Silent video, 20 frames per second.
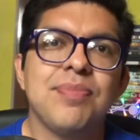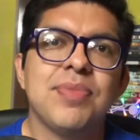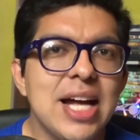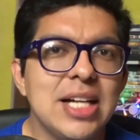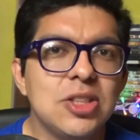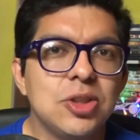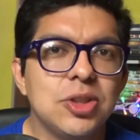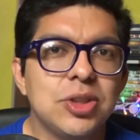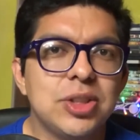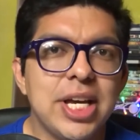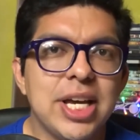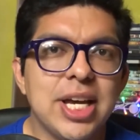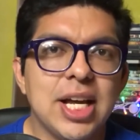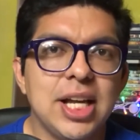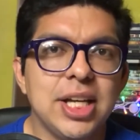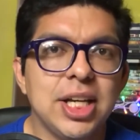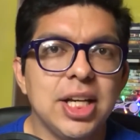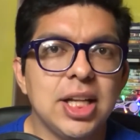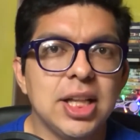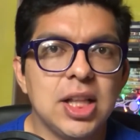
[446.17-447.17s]
I had to
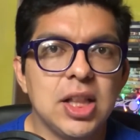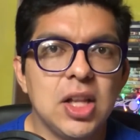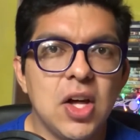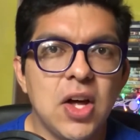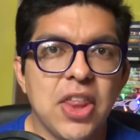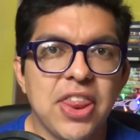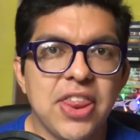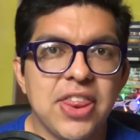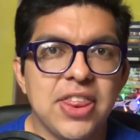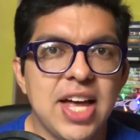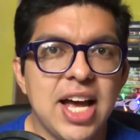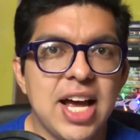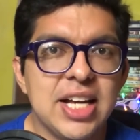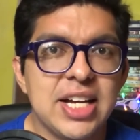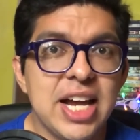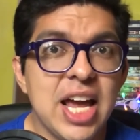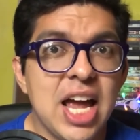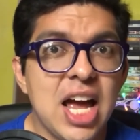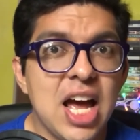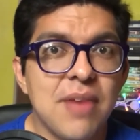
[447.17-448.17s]
take a little cloth
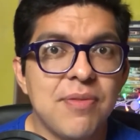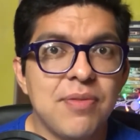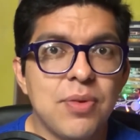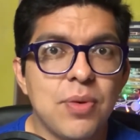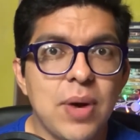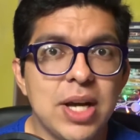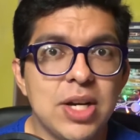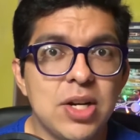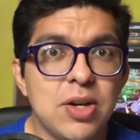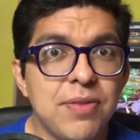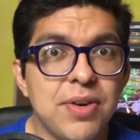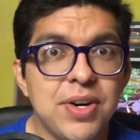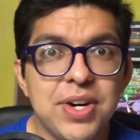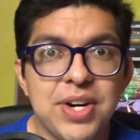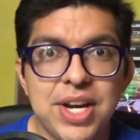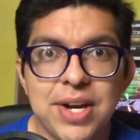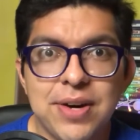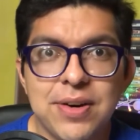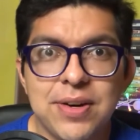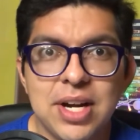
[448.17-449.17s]
that I have right
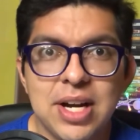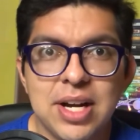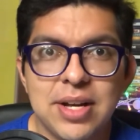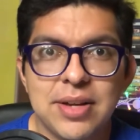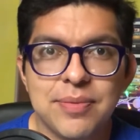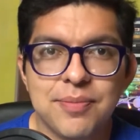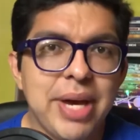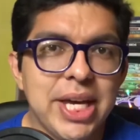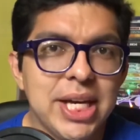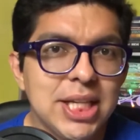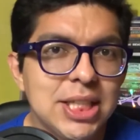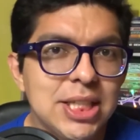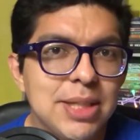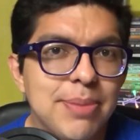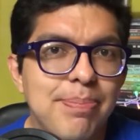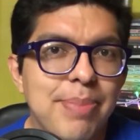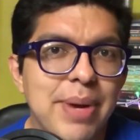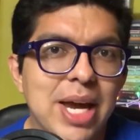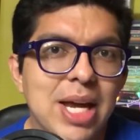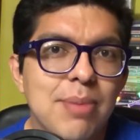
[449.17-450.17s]
over here to
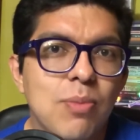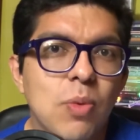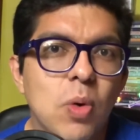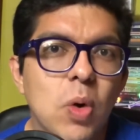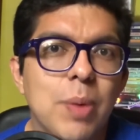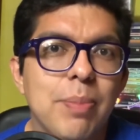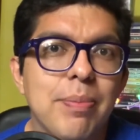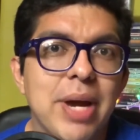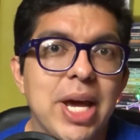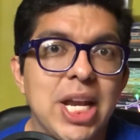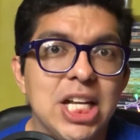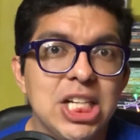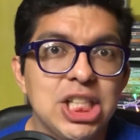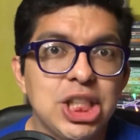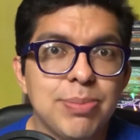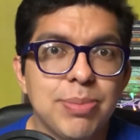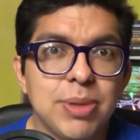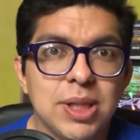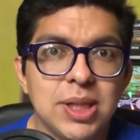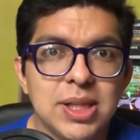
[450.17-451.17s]
make the pen more
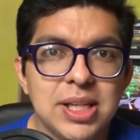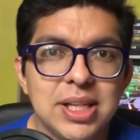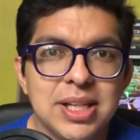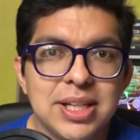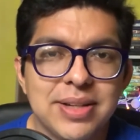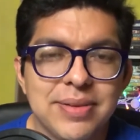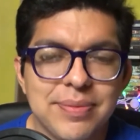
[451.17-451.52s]
manageable,